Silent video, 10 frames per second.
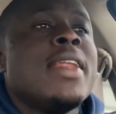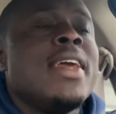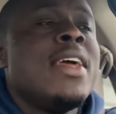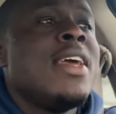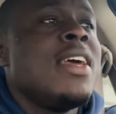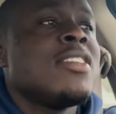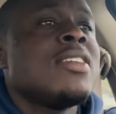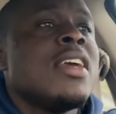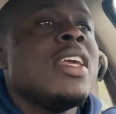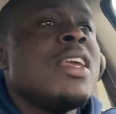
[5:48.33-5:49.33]
It is
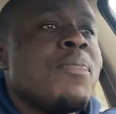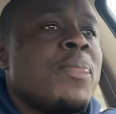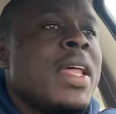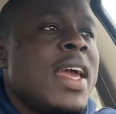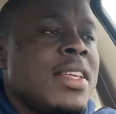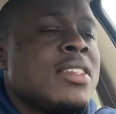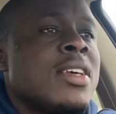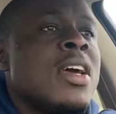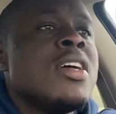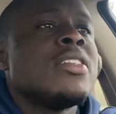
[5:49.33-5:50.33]
in place
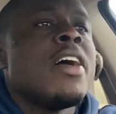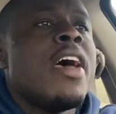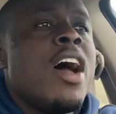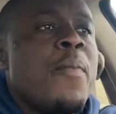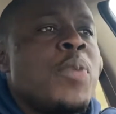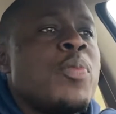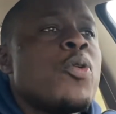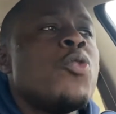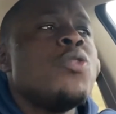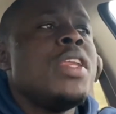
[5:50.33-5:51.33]
to help people
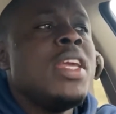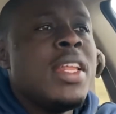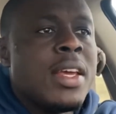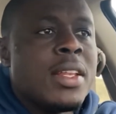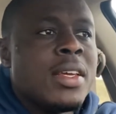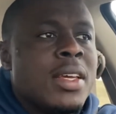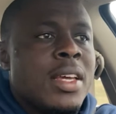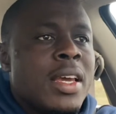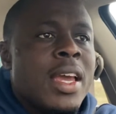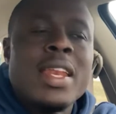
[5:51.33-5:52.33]
who need it.
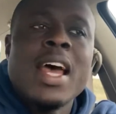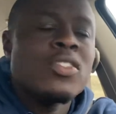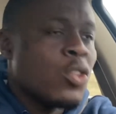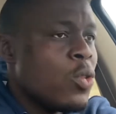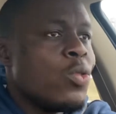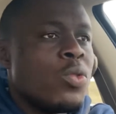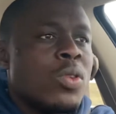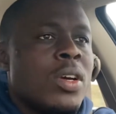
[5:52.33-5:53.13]
And that's cool.